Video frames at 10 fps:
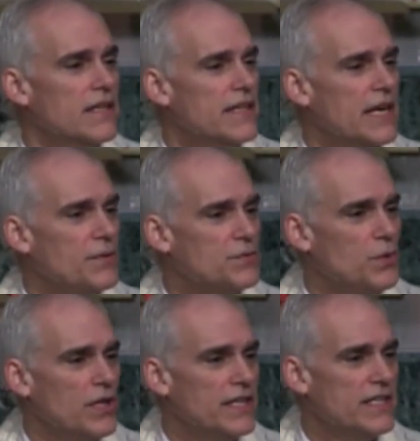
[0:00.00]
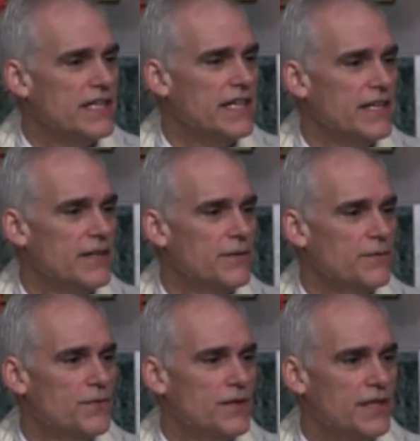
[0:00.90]
that was willing to
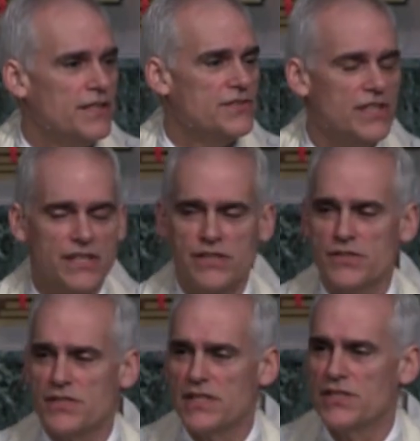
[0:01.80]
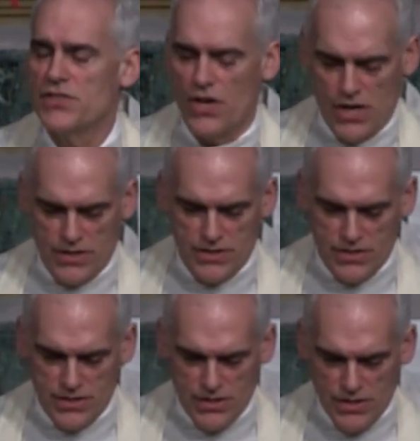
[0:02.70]
give his ears and his heart
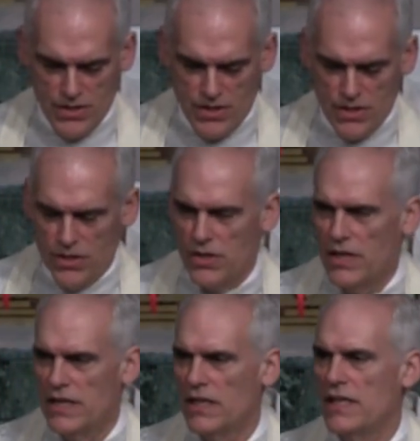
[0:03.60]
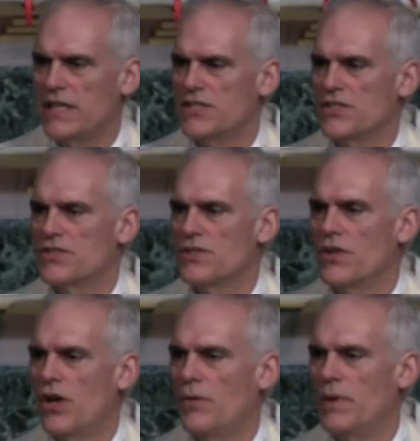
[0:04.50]
an allegiance to
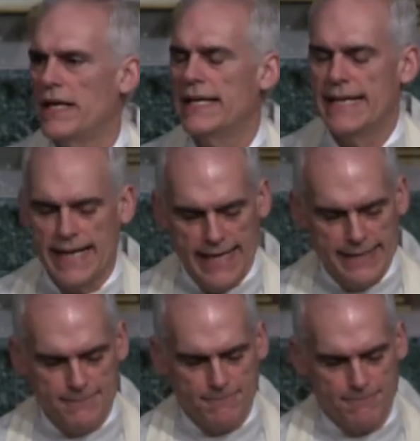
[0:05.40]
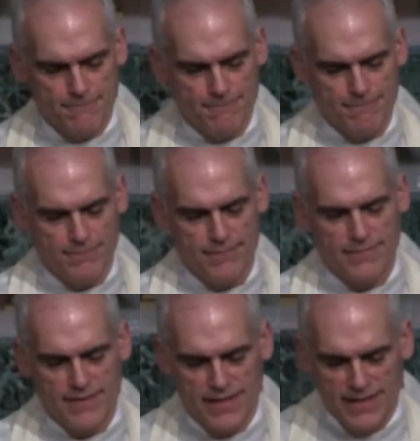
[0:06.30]
the Almighty God.
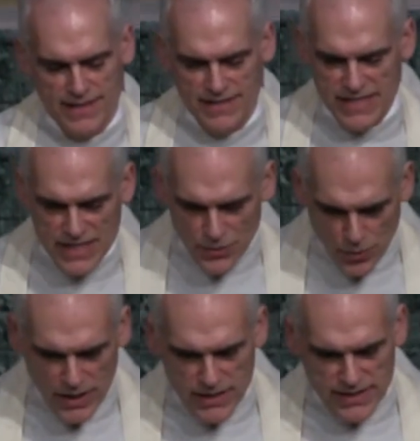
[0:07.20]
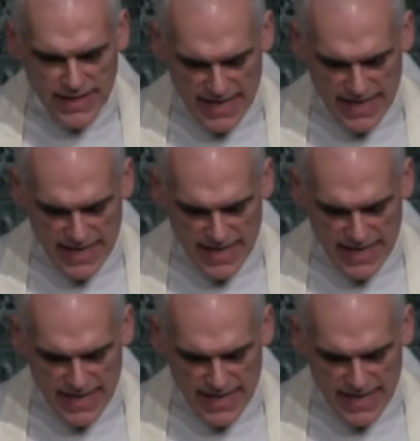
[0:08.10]
See, there was a